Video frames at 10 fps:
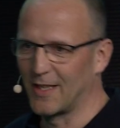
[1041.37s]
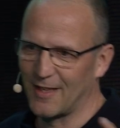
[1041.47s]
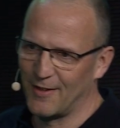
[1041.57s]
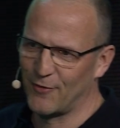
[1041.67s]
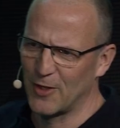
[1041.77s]
And
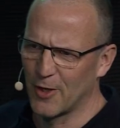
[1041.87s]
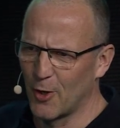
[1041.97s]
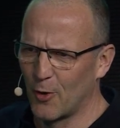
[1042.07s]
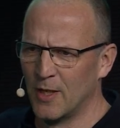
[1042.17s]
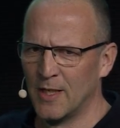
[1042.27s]
if you
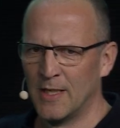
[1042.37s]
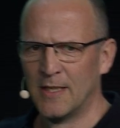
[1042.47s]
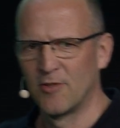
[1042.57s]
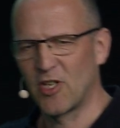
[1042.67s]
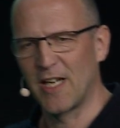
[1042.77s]
know
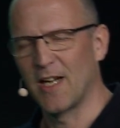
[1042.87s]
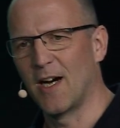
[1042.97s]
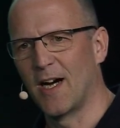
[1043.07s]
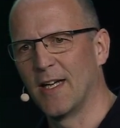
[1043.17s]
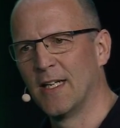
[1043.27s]
Gen
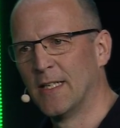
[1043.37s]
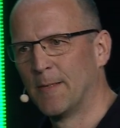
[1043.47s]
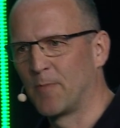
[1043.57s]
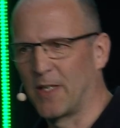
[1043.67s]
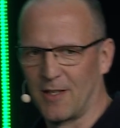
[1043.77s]
AI,
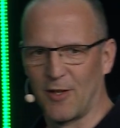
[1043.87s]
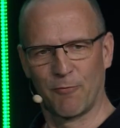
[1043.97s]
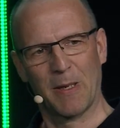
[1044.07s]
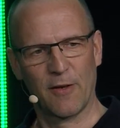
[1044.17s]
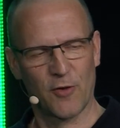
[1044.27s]
and you
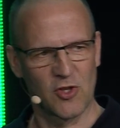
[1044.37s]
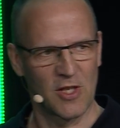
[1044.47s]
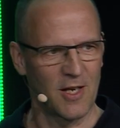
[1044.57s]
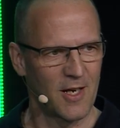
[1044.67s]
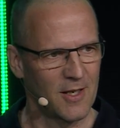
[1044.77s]
have paid for
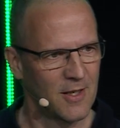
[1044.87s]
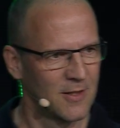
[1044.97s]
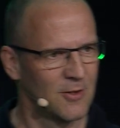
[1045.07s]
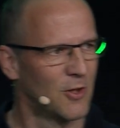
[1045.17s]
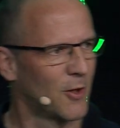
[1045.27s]
Gen AI,
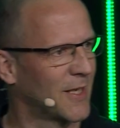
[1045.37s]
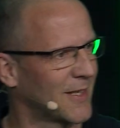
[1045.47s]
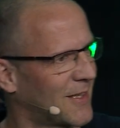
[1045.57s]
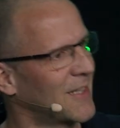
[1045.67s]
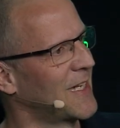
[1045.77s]
you know that
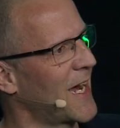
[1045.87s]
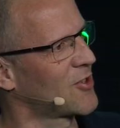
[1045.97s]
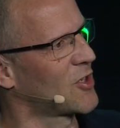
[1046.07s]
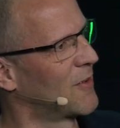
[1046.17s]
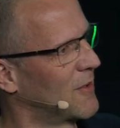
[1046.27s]
the
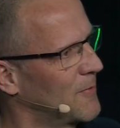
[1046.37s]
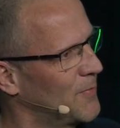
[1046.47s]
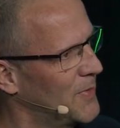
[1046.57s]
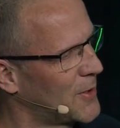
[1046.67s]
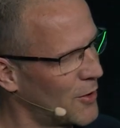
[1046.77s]
actual
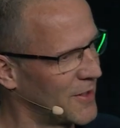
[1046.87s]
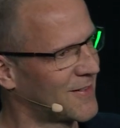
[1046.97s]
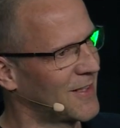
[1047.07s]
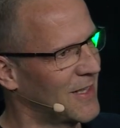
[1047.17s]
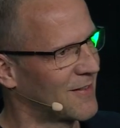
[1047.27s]

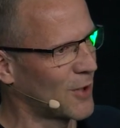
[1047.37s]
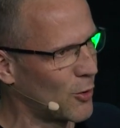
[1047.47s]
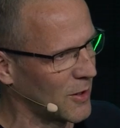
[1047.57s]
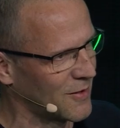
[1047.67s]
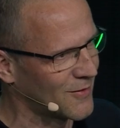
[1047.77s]
currency is
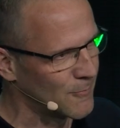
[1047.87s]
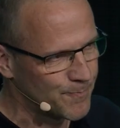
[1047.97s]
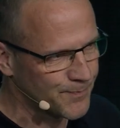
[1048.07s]
tokens.